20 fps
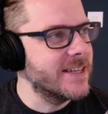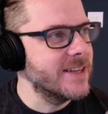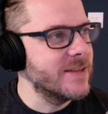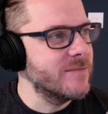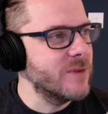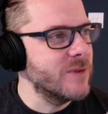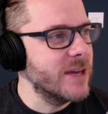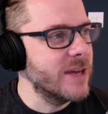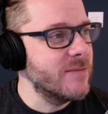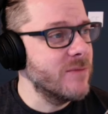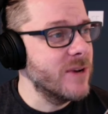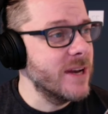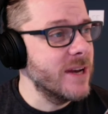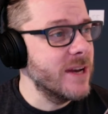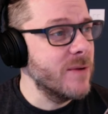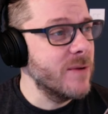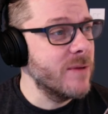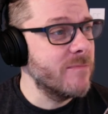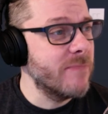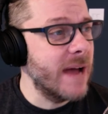another Monkey Monday.
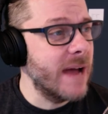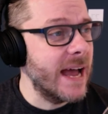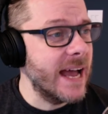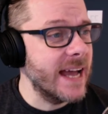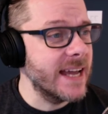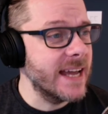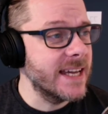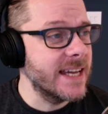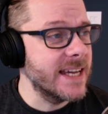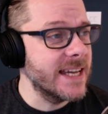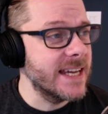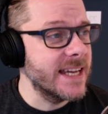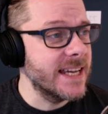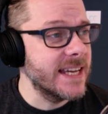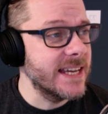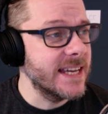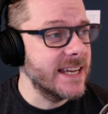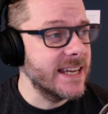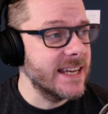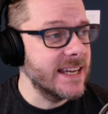We're back
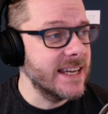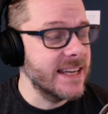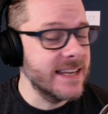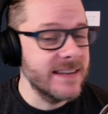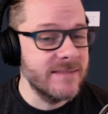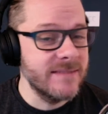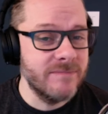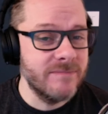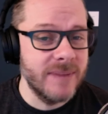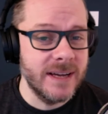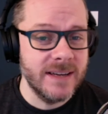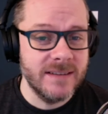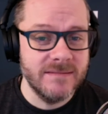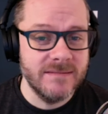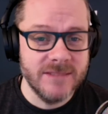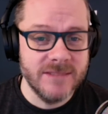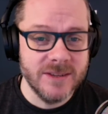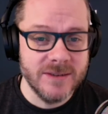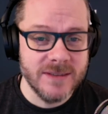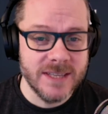
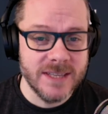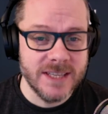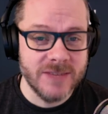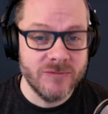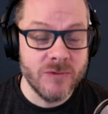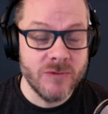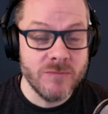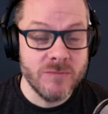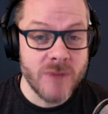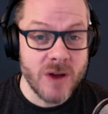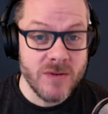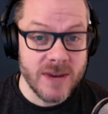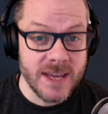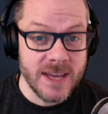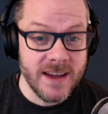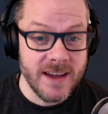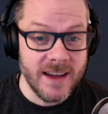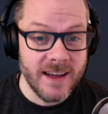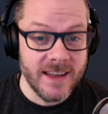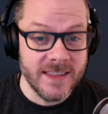doing this
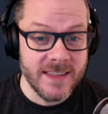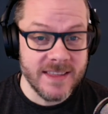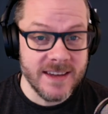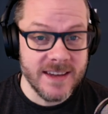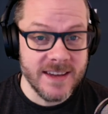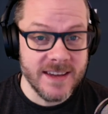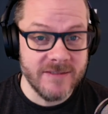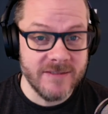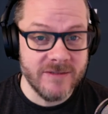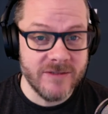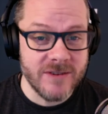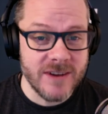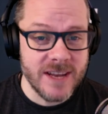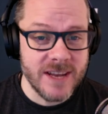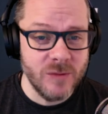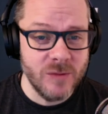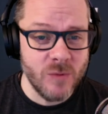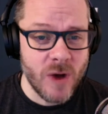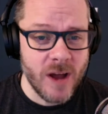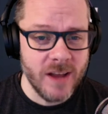remotely, I think, for a
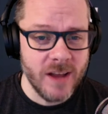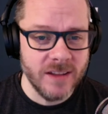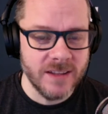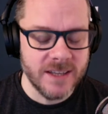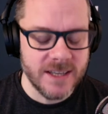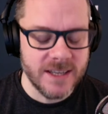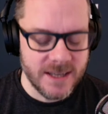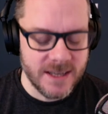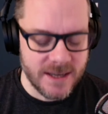little while.